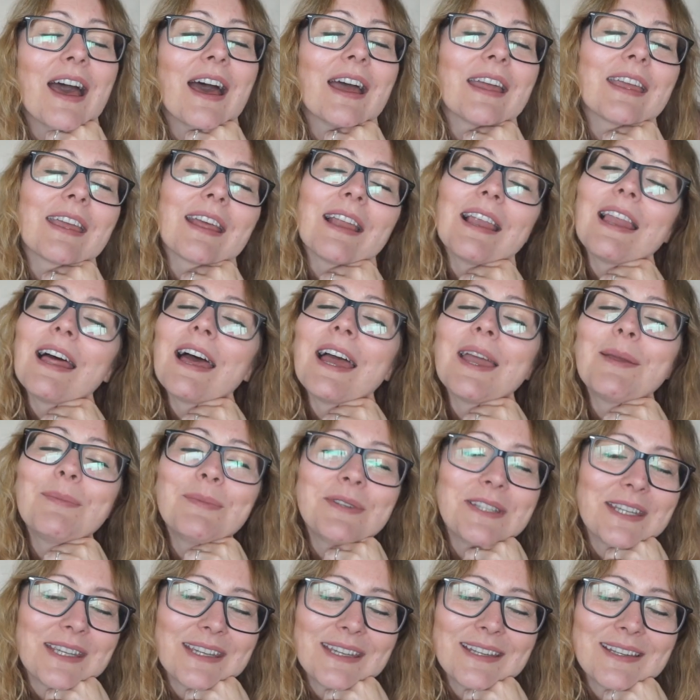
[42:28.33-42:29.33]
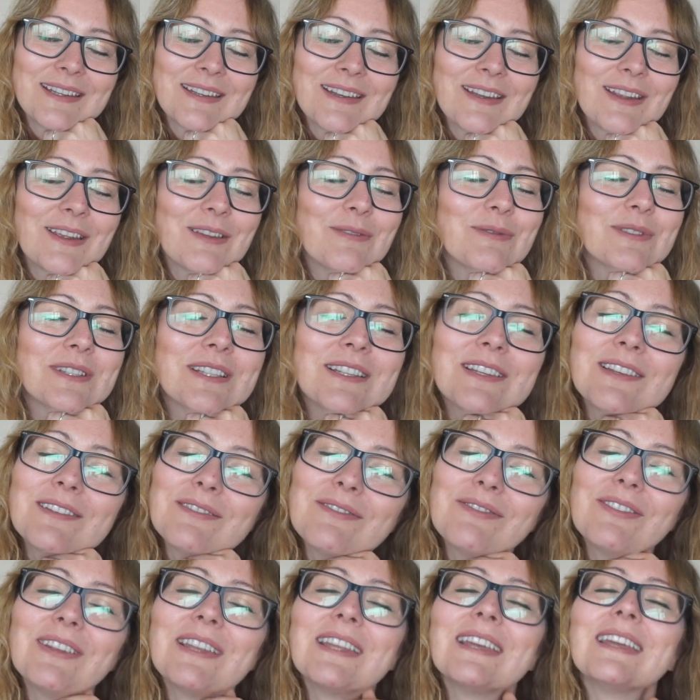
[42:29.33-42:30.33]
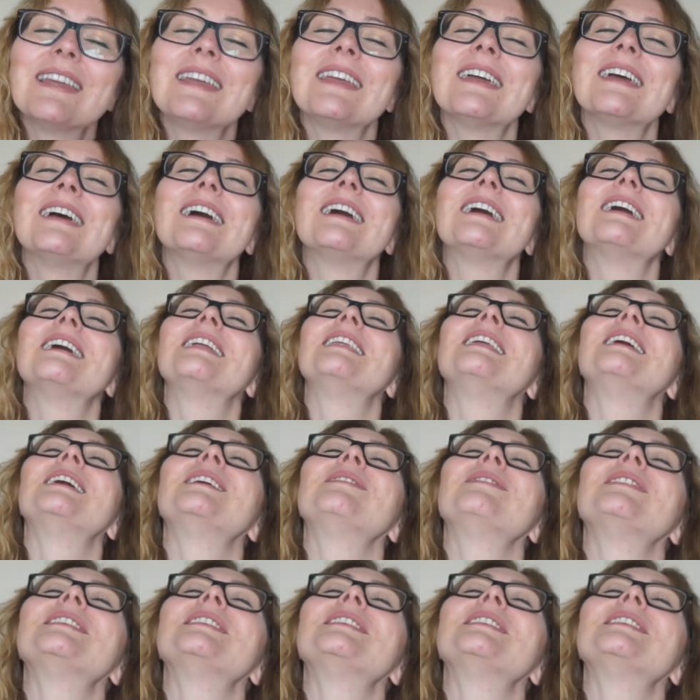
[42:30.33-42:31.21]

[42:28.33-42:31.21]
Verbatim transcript: I climbed in, it was lovely. I laid